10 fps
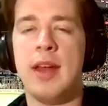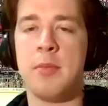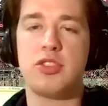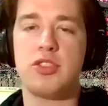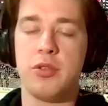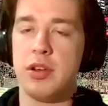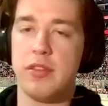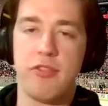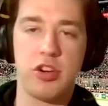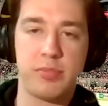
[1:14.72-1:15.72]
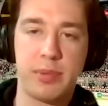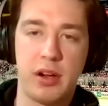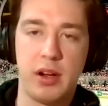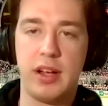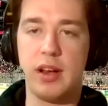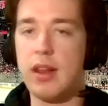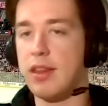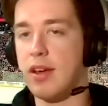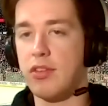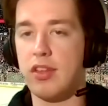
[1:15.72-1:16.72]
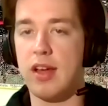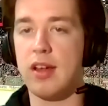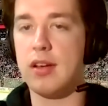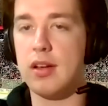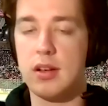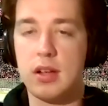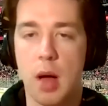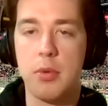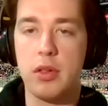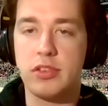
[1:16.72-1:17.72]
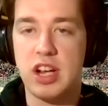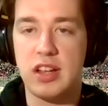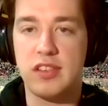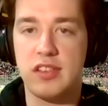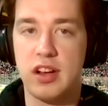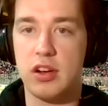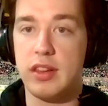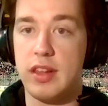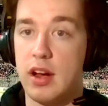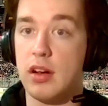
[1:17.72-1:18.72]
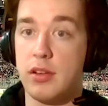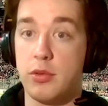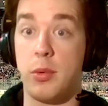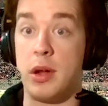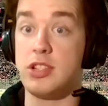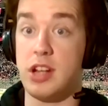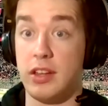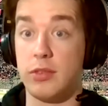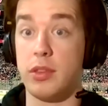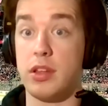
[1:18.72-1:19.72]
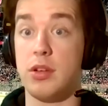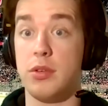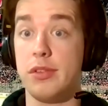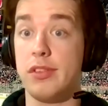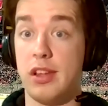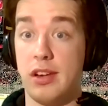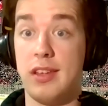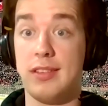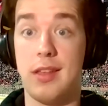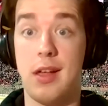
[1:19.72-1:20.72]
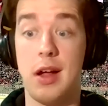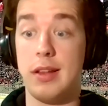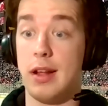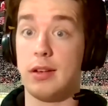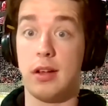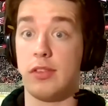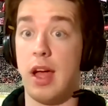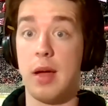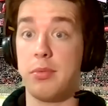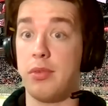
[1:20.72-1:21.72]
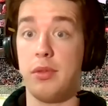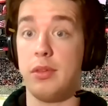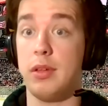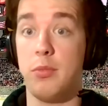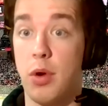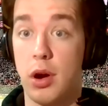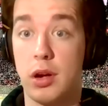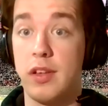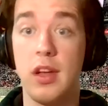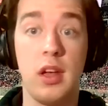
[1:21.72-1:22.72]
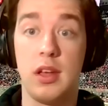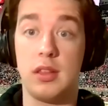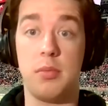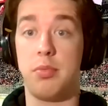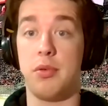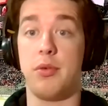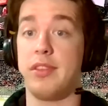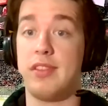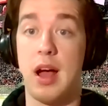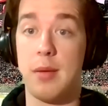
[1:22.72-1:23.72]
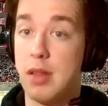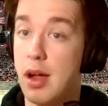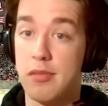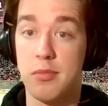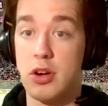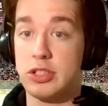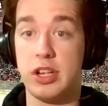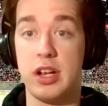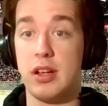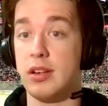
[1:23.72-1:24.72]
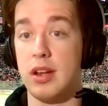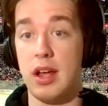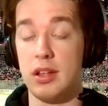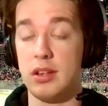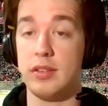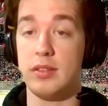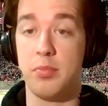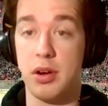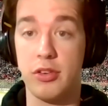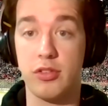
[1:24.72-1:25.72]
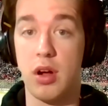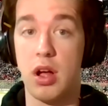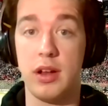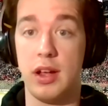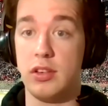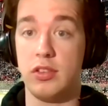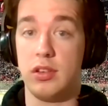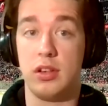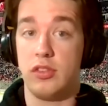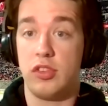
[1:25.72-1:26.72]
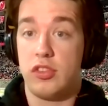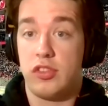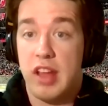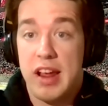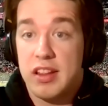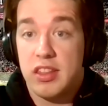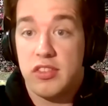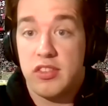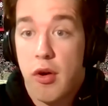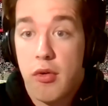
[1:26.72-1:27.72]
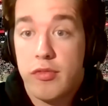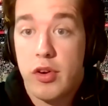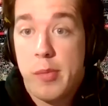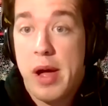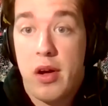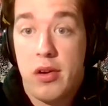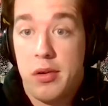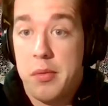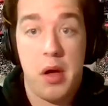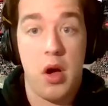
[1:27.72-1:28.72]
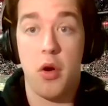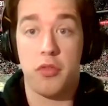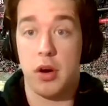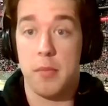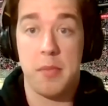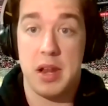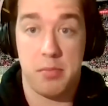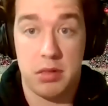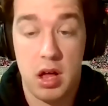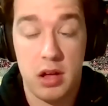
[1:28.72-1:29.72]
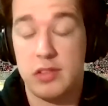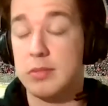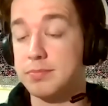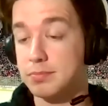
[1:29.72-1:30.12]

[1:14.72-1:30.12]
Not much doing in the first period. The Devils had a couple of chances here and there. There was one chance with Hughes in his line that just absolutely worked the Bruins' top line of Marchand and Bergeron and just stayed in the zone for about over a minute plus.